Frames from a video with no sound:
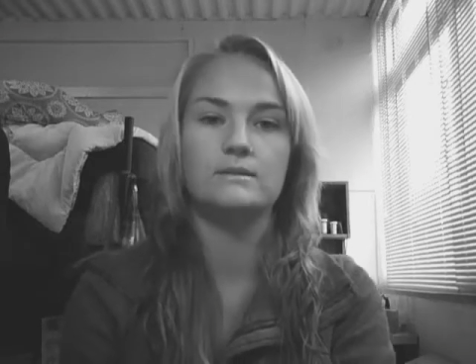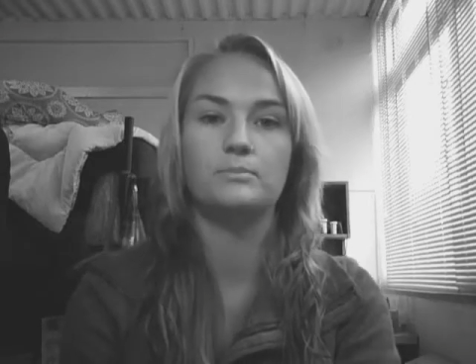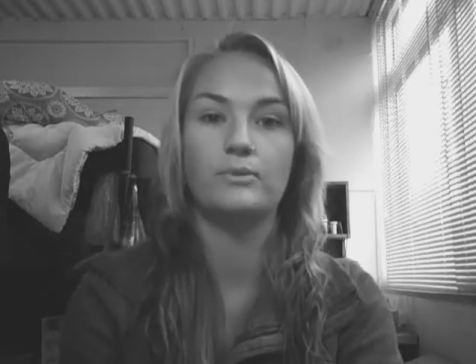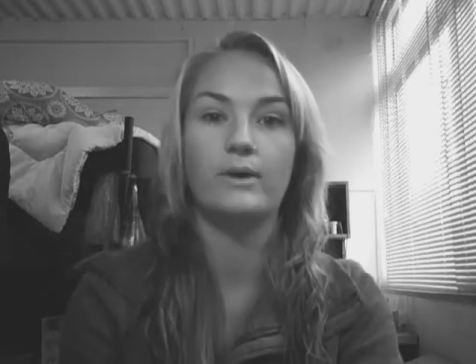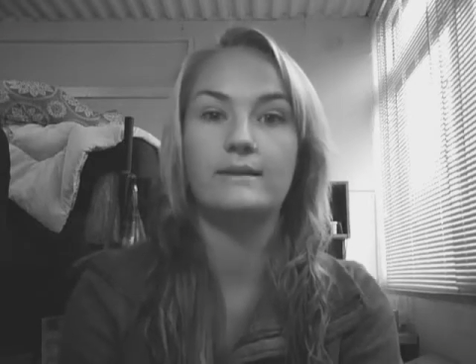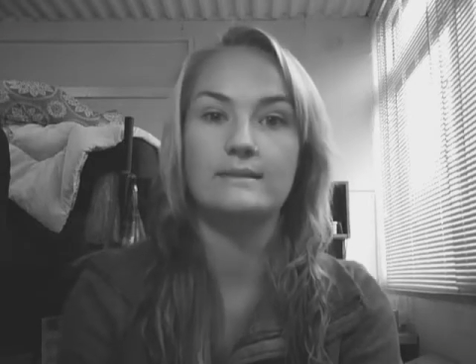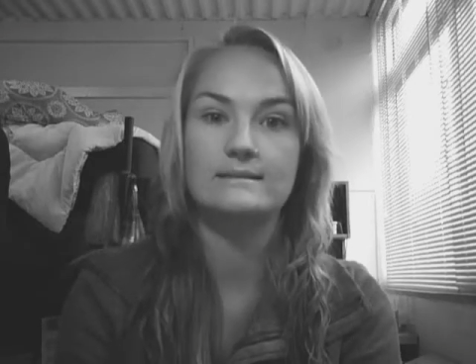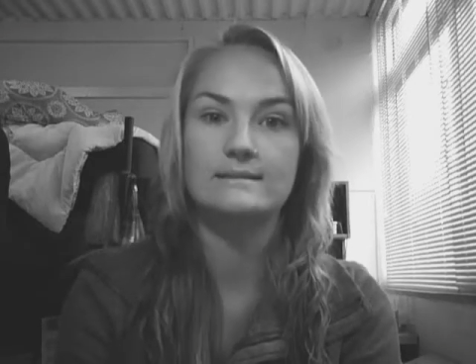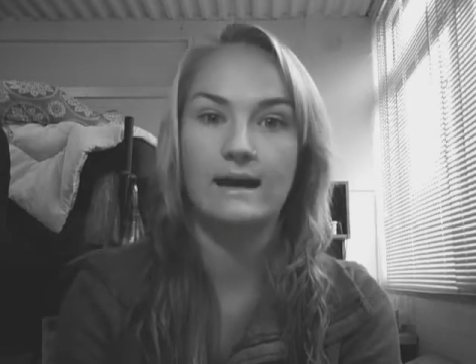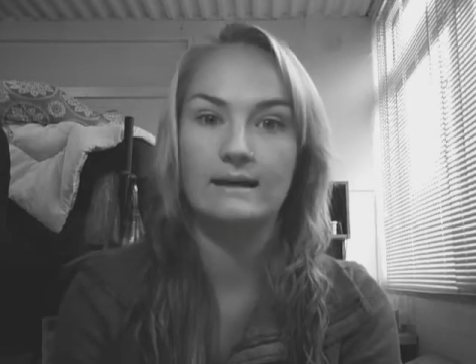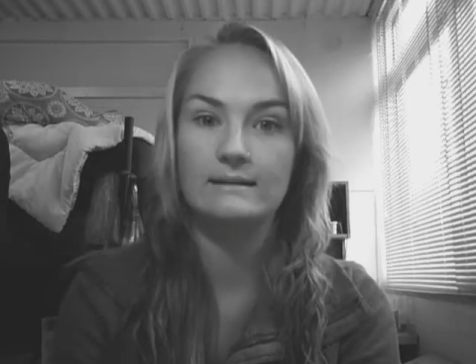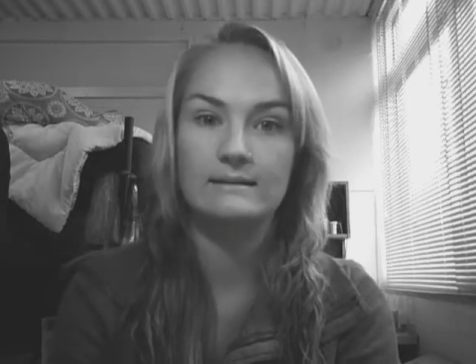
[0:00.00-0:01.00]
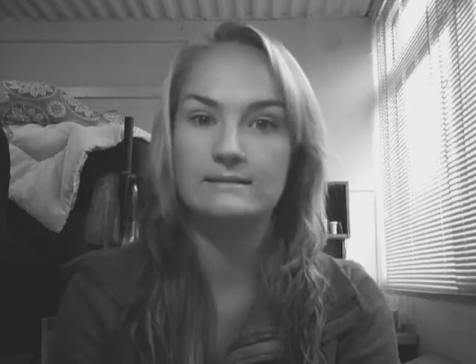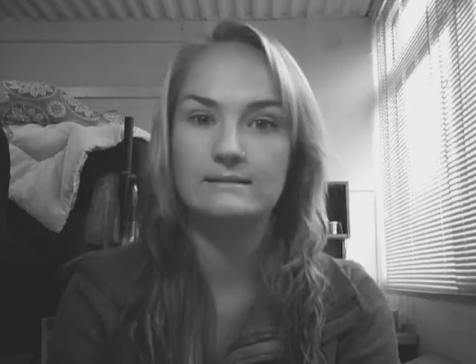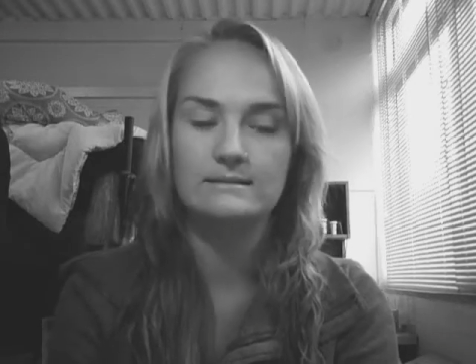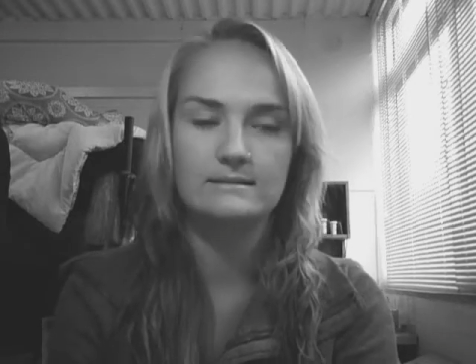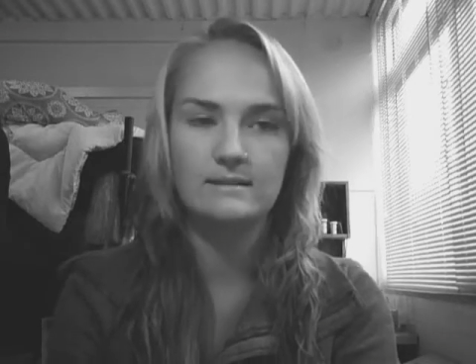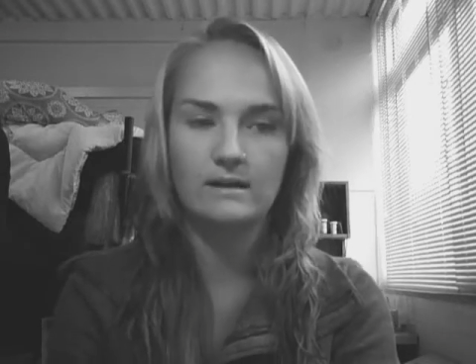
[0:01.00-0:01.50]
to break the
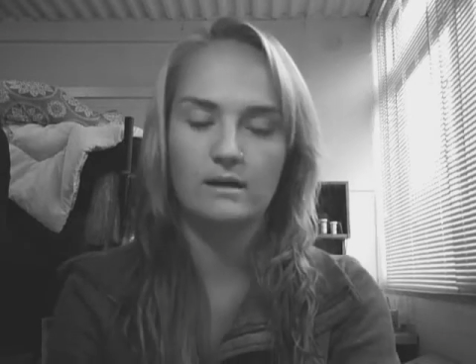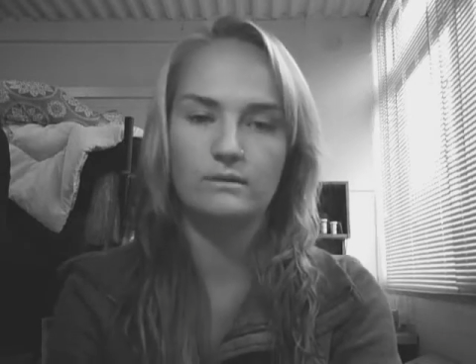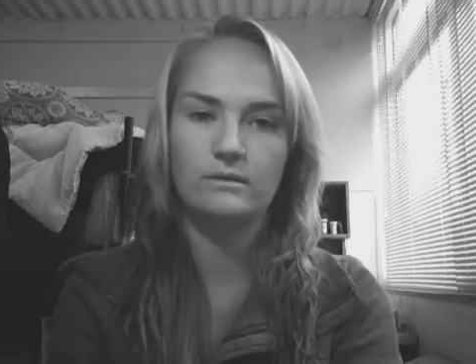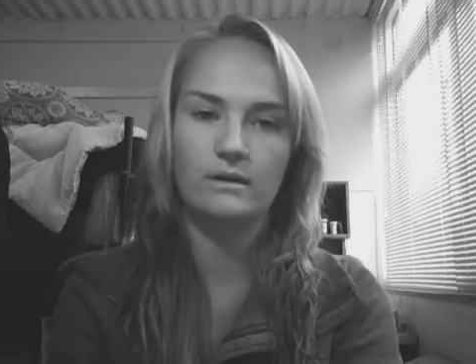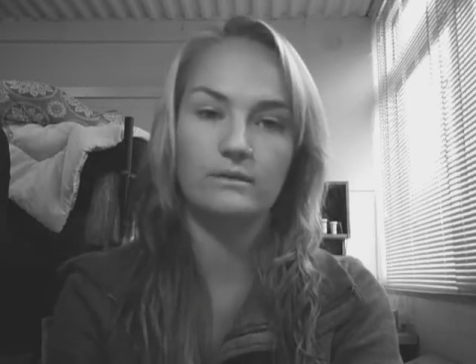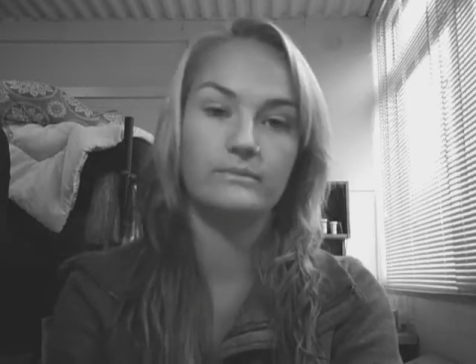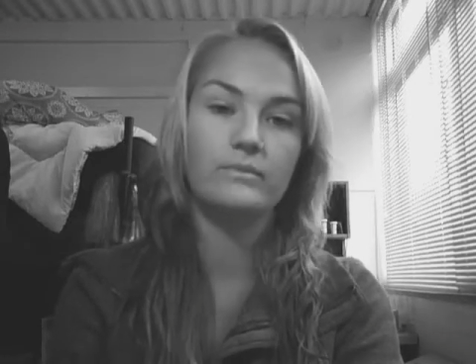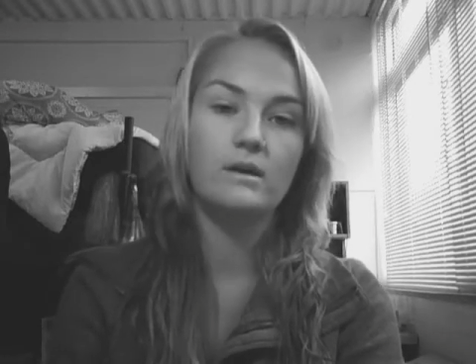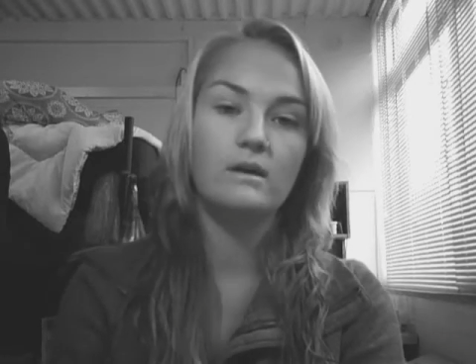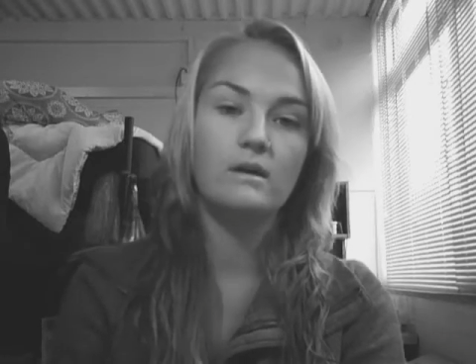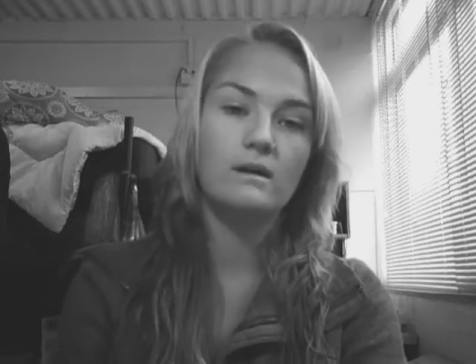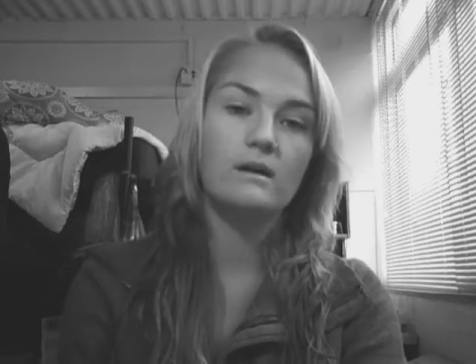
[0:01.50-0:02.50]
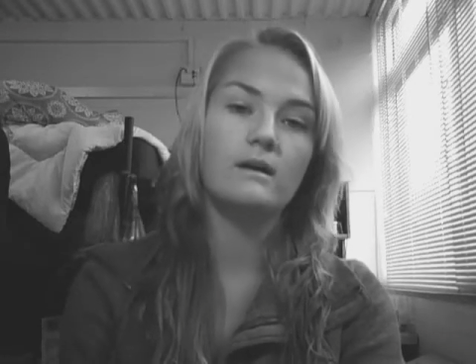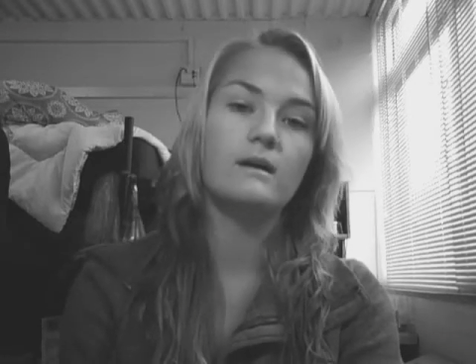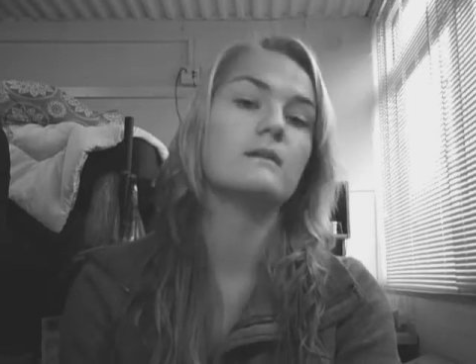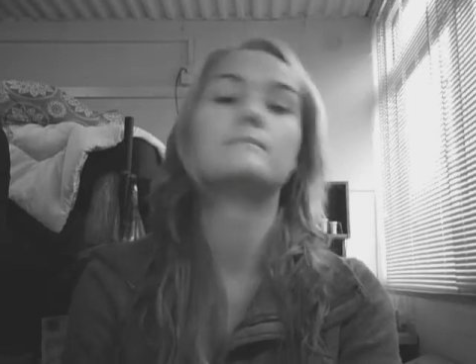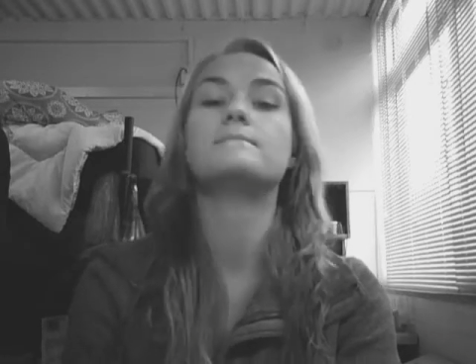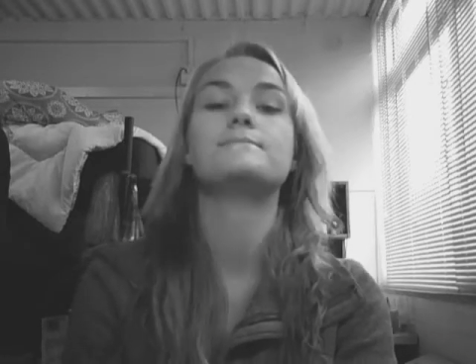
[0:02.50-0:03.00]
silence. I don't know.
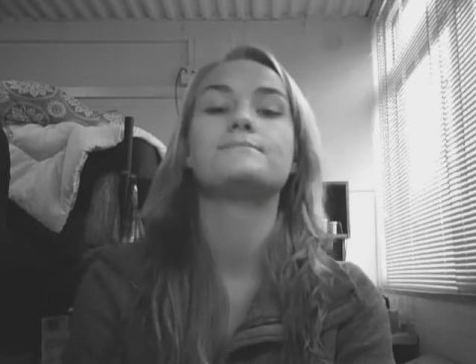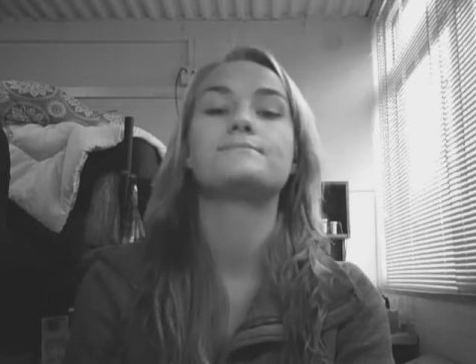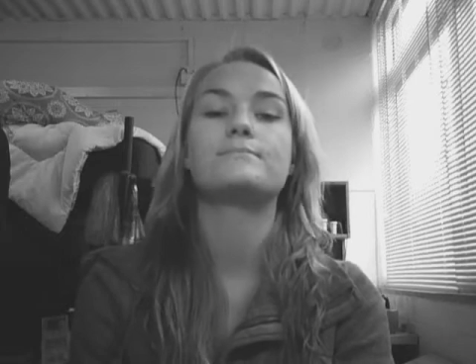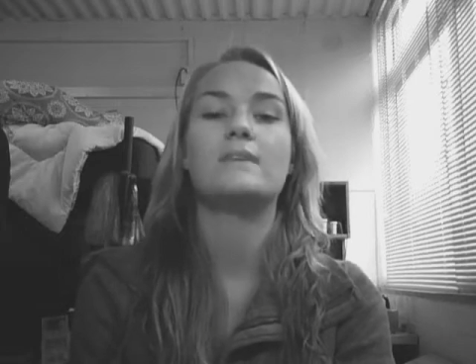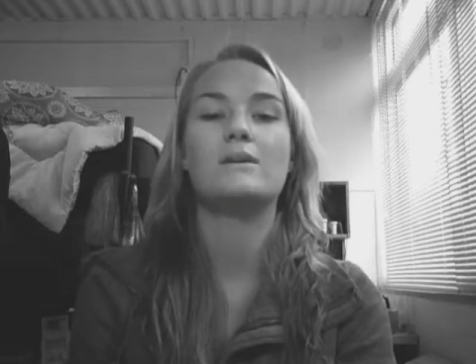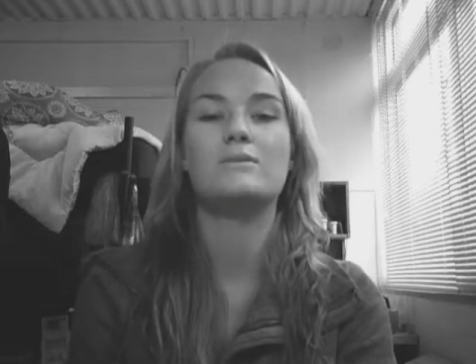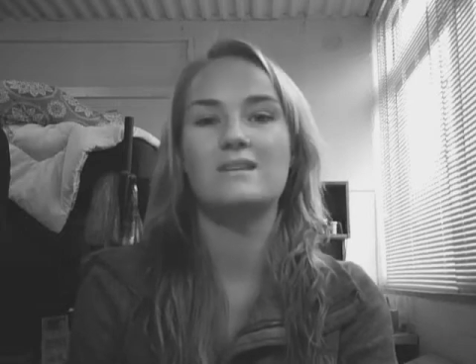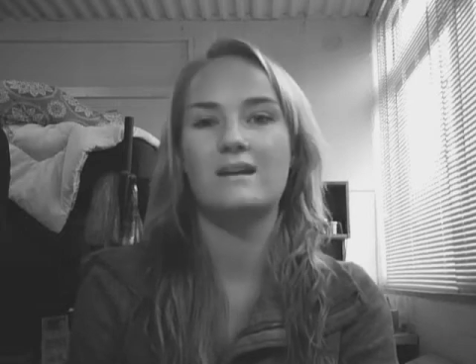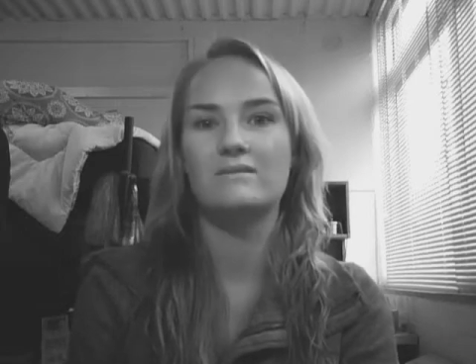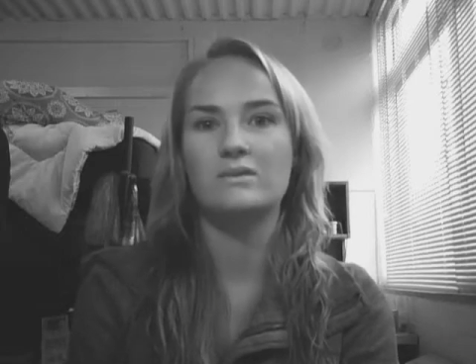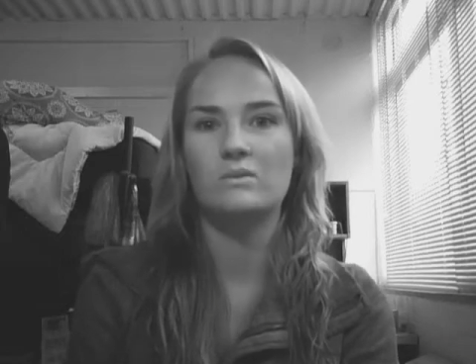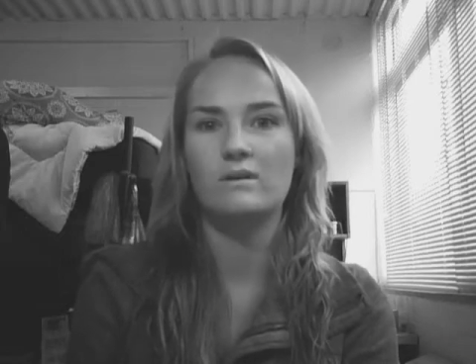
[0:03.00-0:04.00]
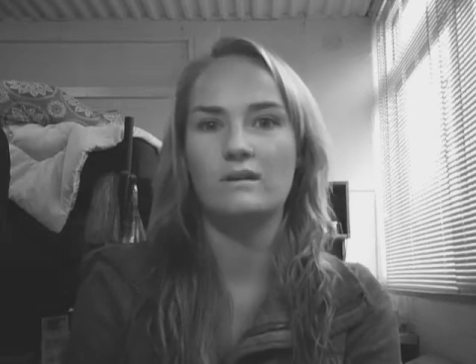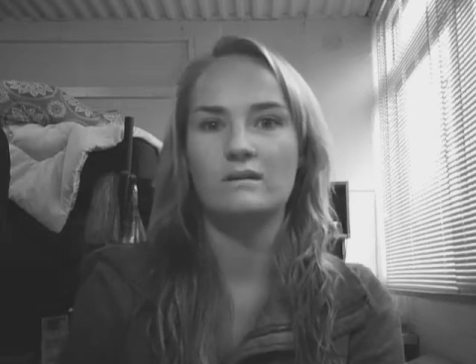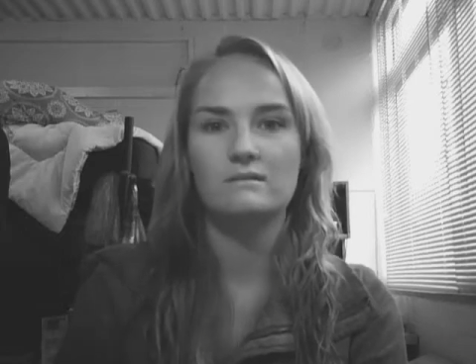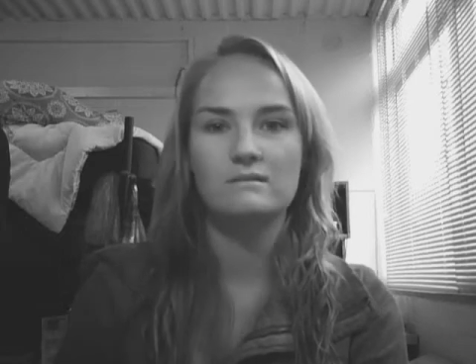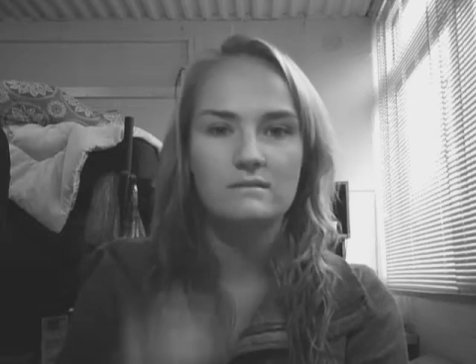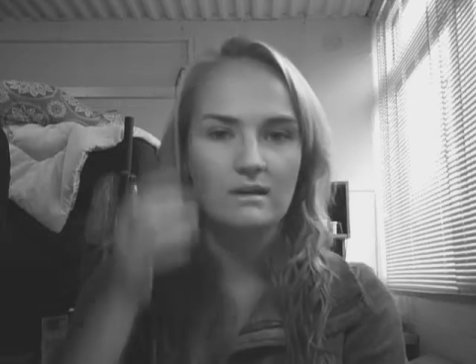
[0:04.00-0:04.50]
Um, that was kind of
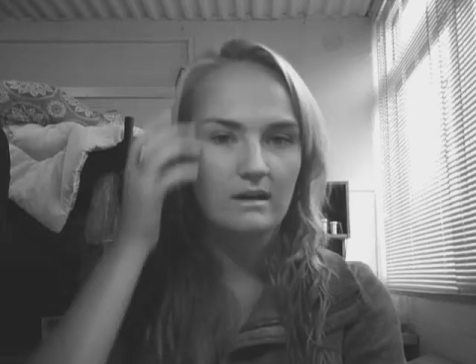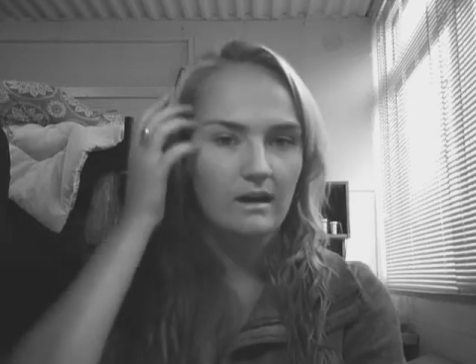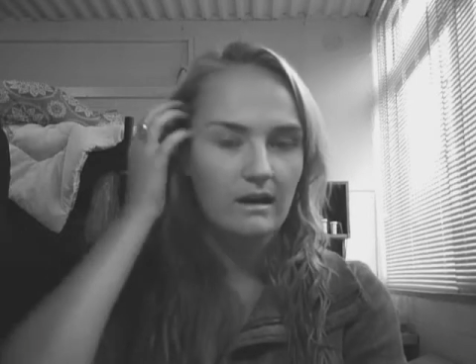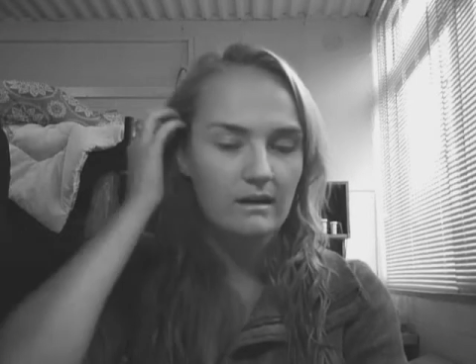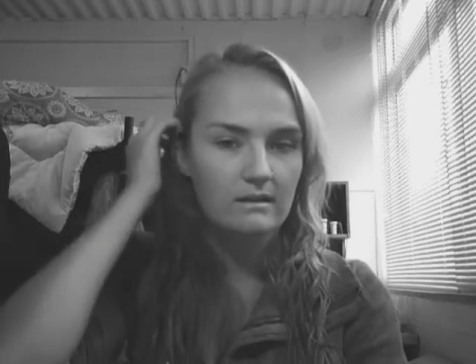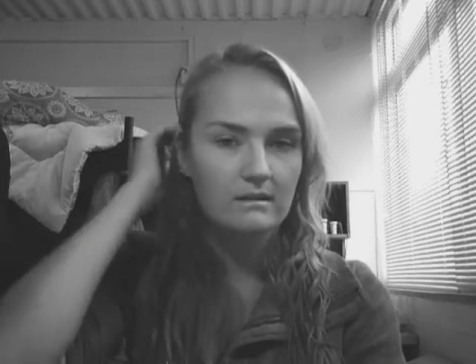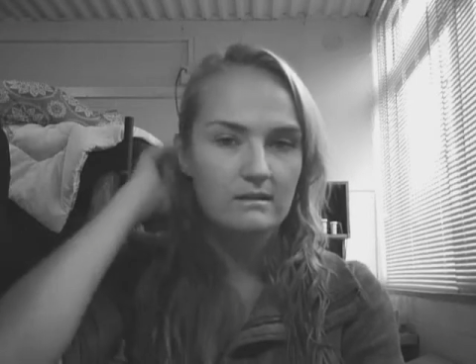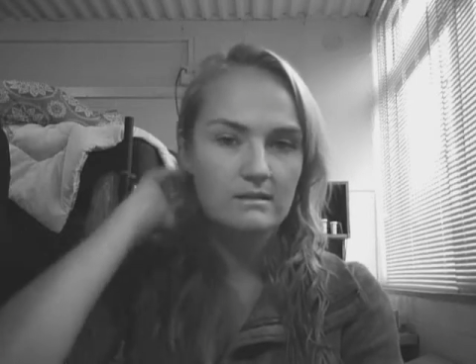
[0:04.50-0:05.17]
annoying. Like I,